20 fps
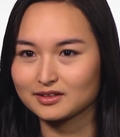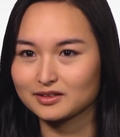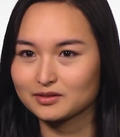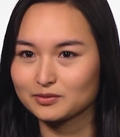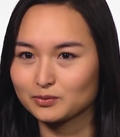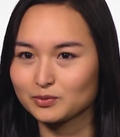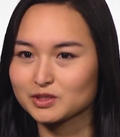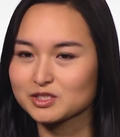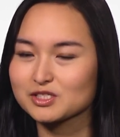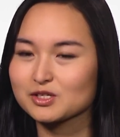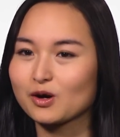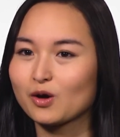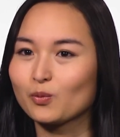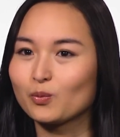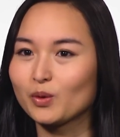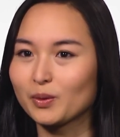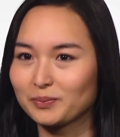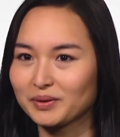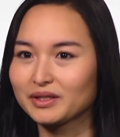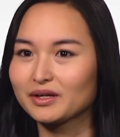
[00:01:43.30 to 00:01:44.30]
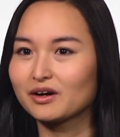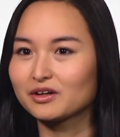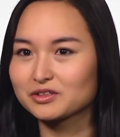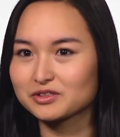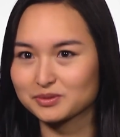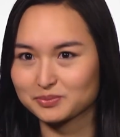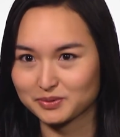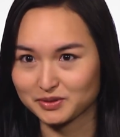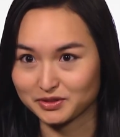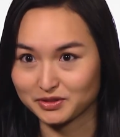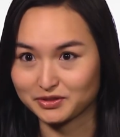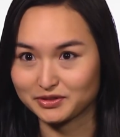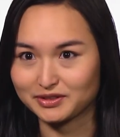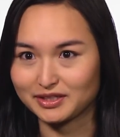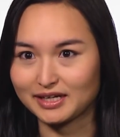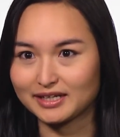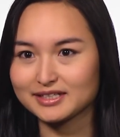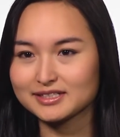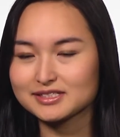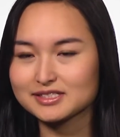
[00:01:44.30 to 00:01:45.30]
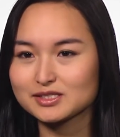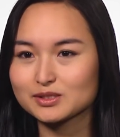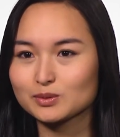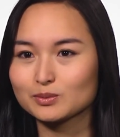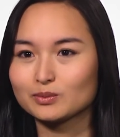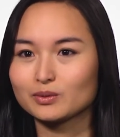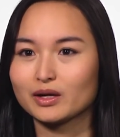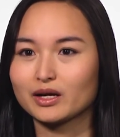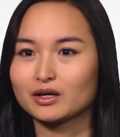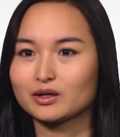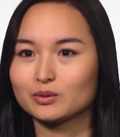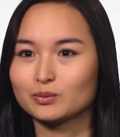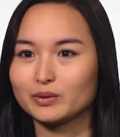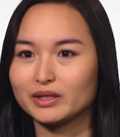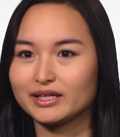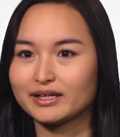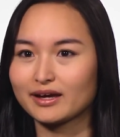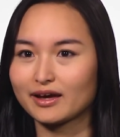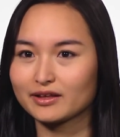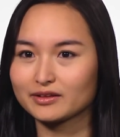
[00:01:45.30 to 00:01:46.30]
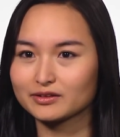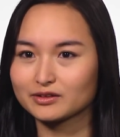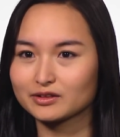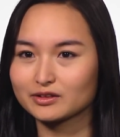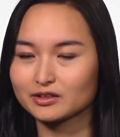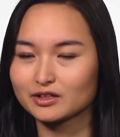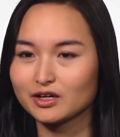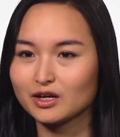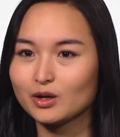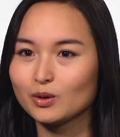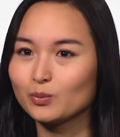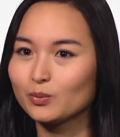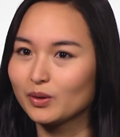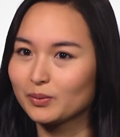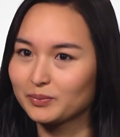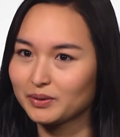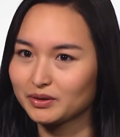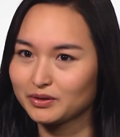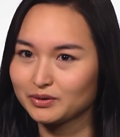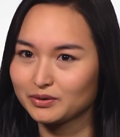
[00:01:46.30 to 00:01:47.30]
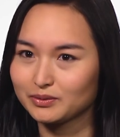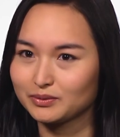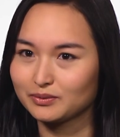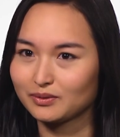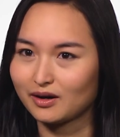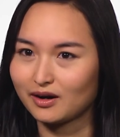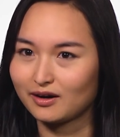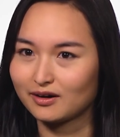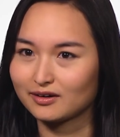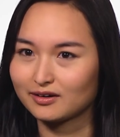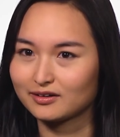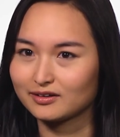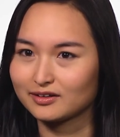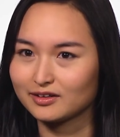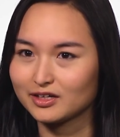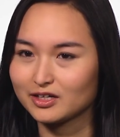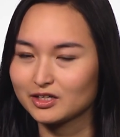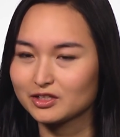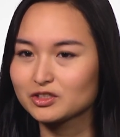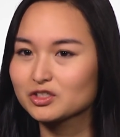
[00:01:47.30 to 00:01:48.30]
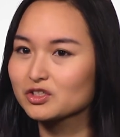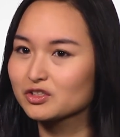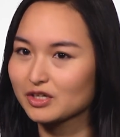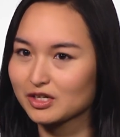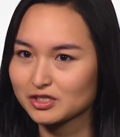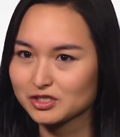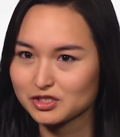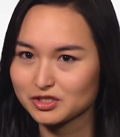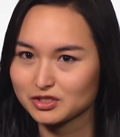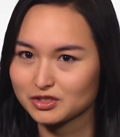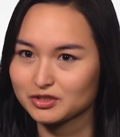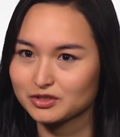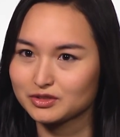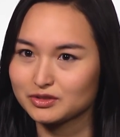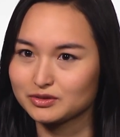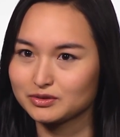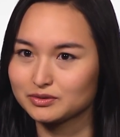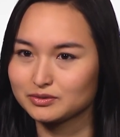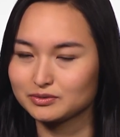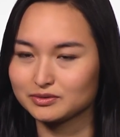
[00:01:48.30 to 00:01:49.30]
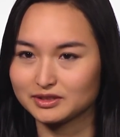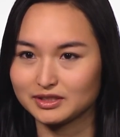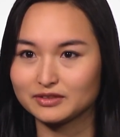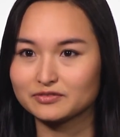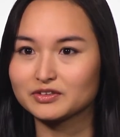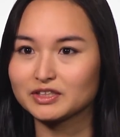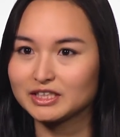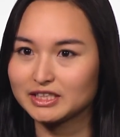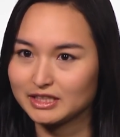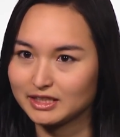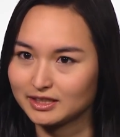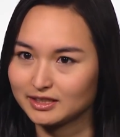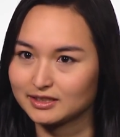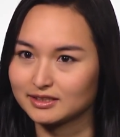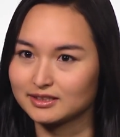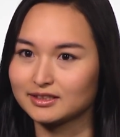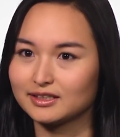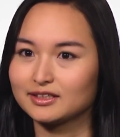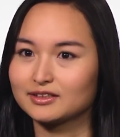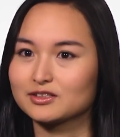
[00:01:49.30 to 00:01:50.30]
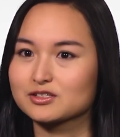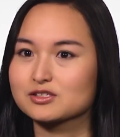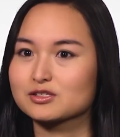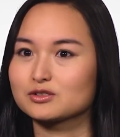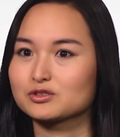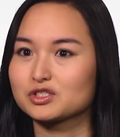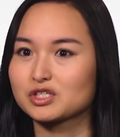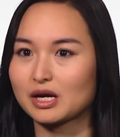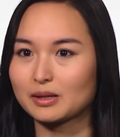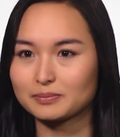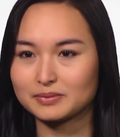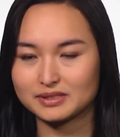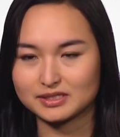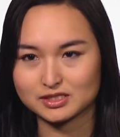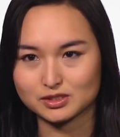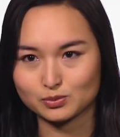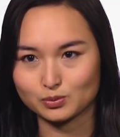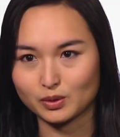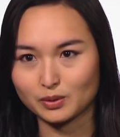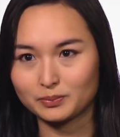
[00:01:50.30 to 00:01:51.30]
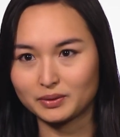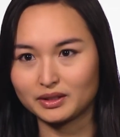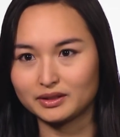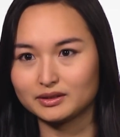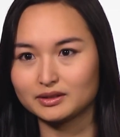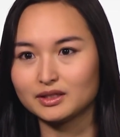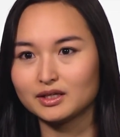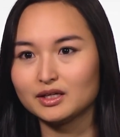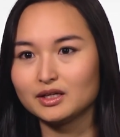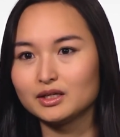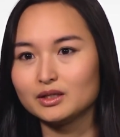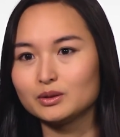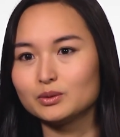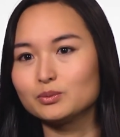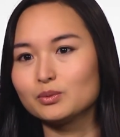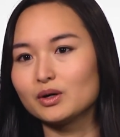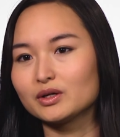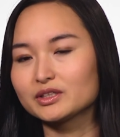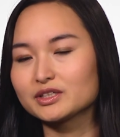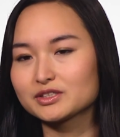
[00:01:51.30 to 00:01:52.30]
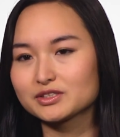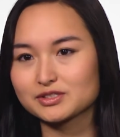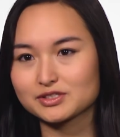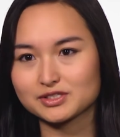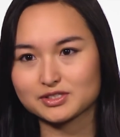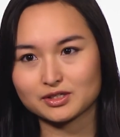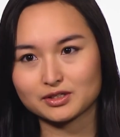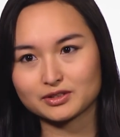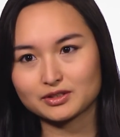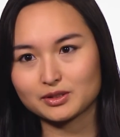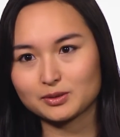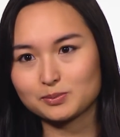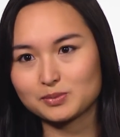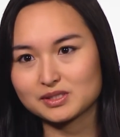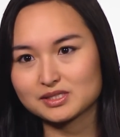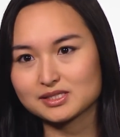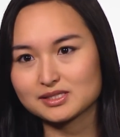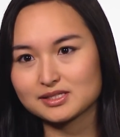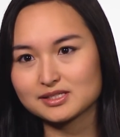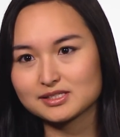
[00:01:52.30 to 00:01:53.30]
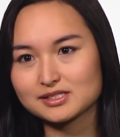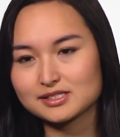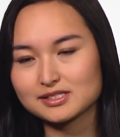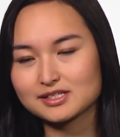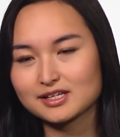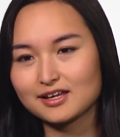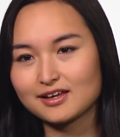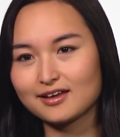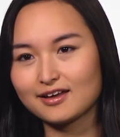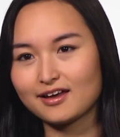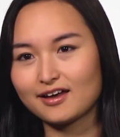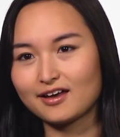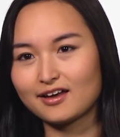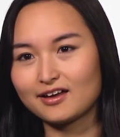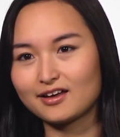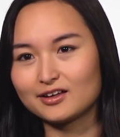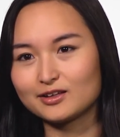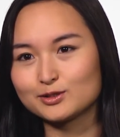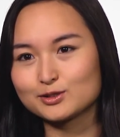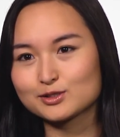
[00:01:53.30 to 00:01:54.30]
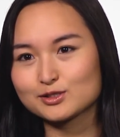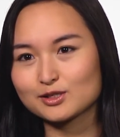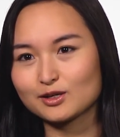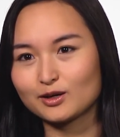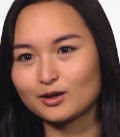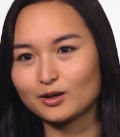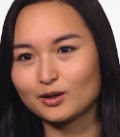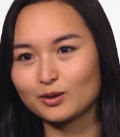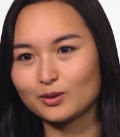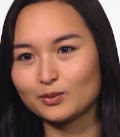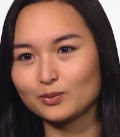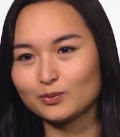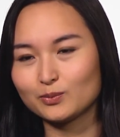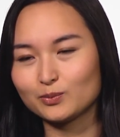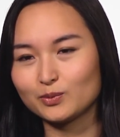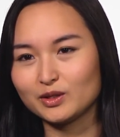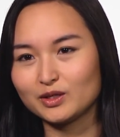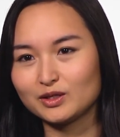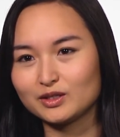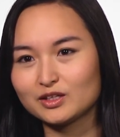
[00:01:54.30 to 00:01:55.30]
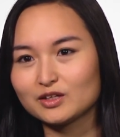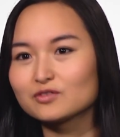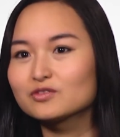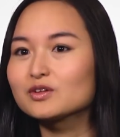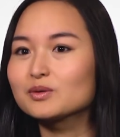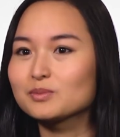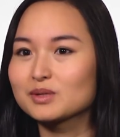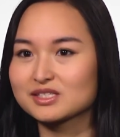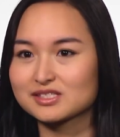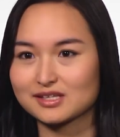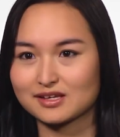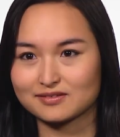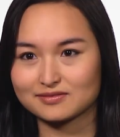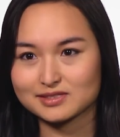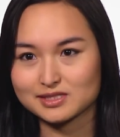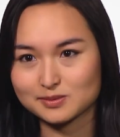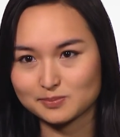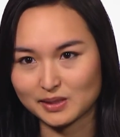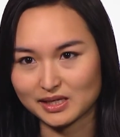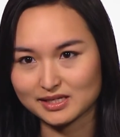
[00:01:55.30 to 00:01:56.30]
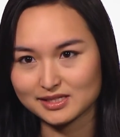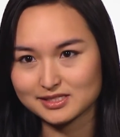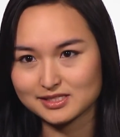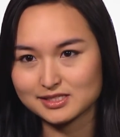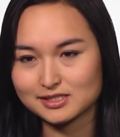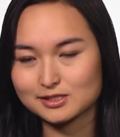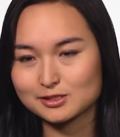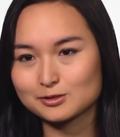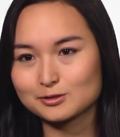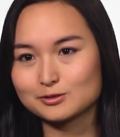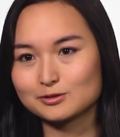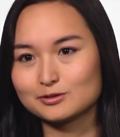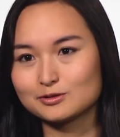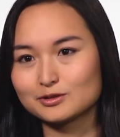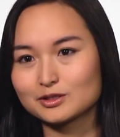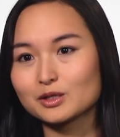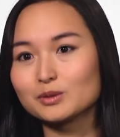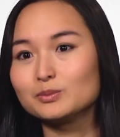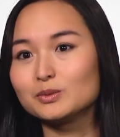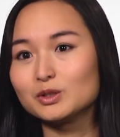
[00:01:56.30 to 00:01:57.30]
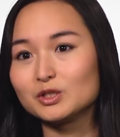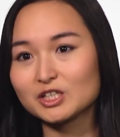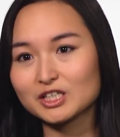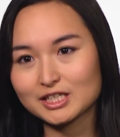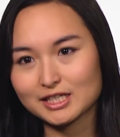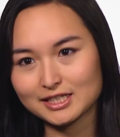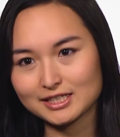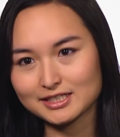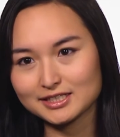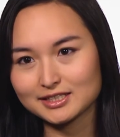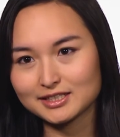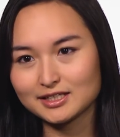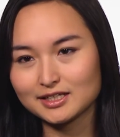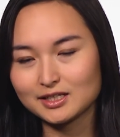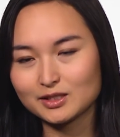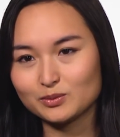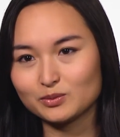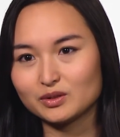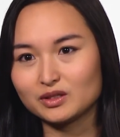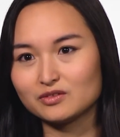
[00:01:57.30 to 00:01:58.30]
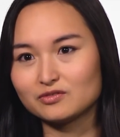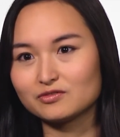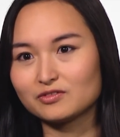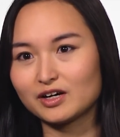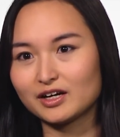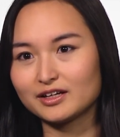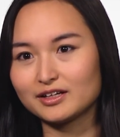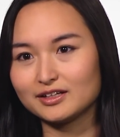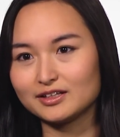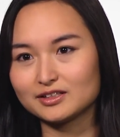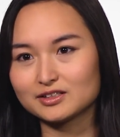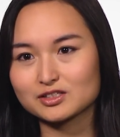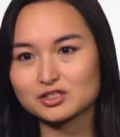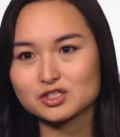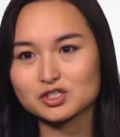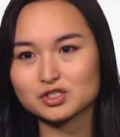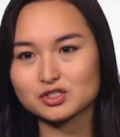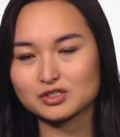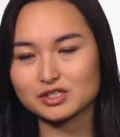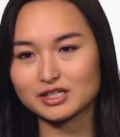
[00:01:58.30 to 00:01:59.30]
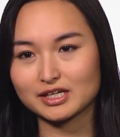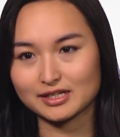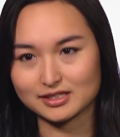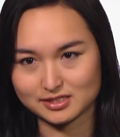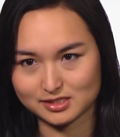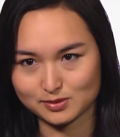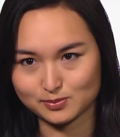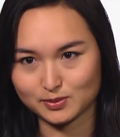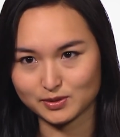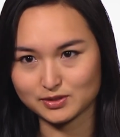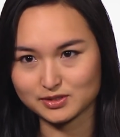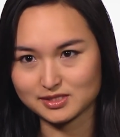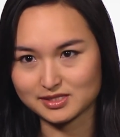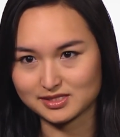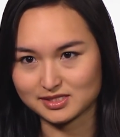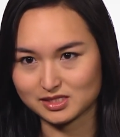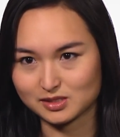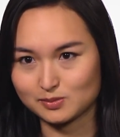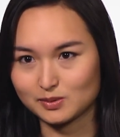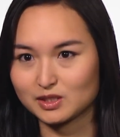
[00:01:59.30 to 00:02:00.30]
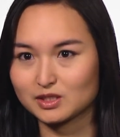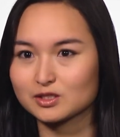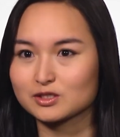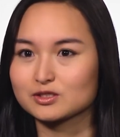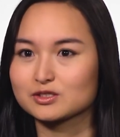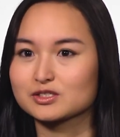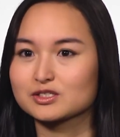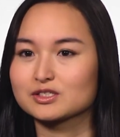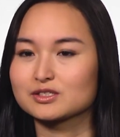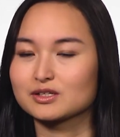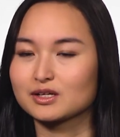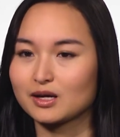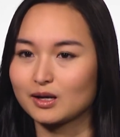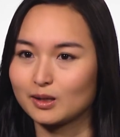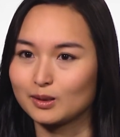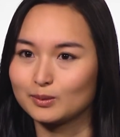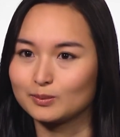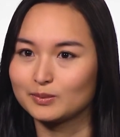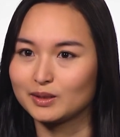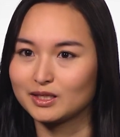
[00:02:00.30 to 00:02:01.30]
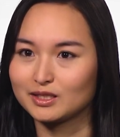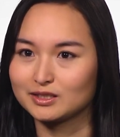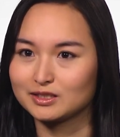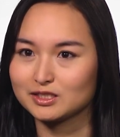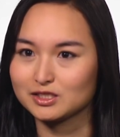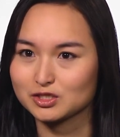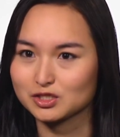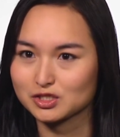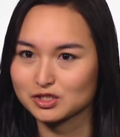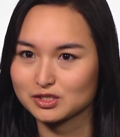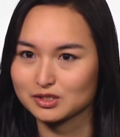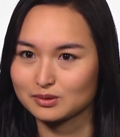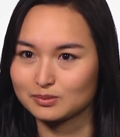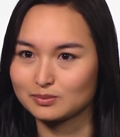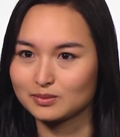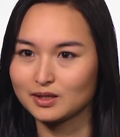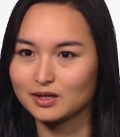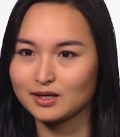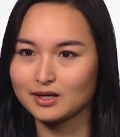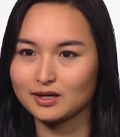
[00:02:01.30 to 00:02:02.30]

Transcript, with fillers: what's called Women Entrepreneur Nights, where we gather women who are international living here and also Japanese women who wanted to start their business and uh, we give them a safe space to communicate. We invite industry experts as speakers to come and teach them,